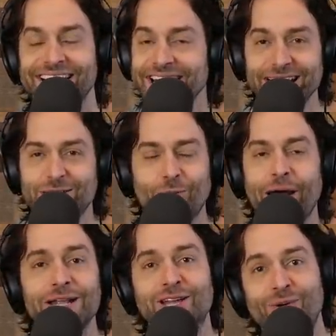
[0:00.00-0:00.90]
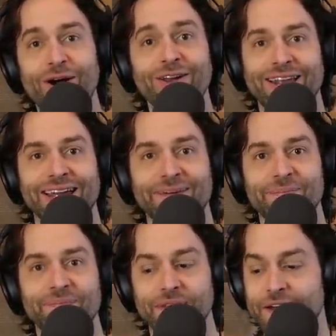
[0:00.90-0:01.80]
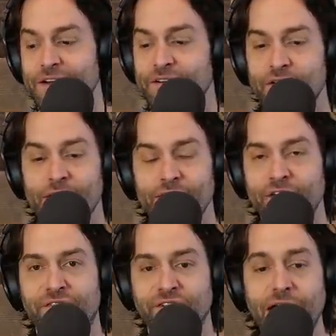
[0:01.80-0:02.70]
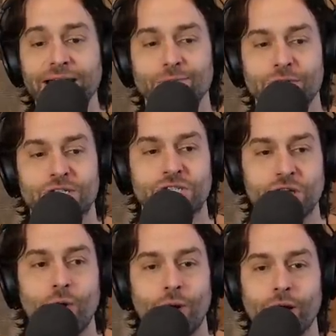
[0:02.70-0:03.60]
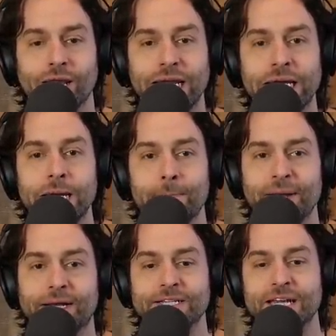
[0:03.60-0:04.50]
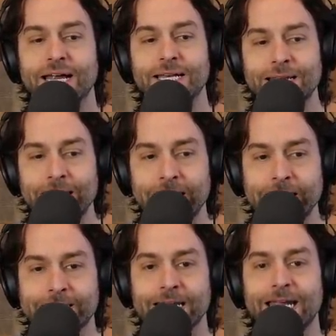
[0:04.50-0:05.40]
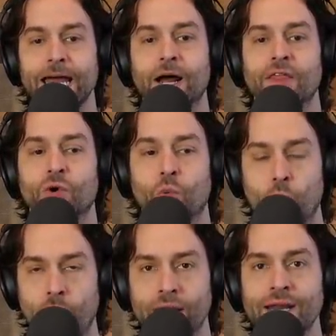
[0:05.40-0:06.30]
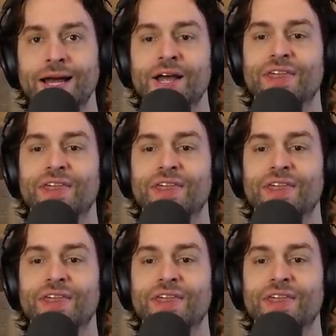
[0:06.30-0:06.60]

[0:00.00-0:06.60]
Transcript: It's way too early. The flight was so early because I needed to get on the one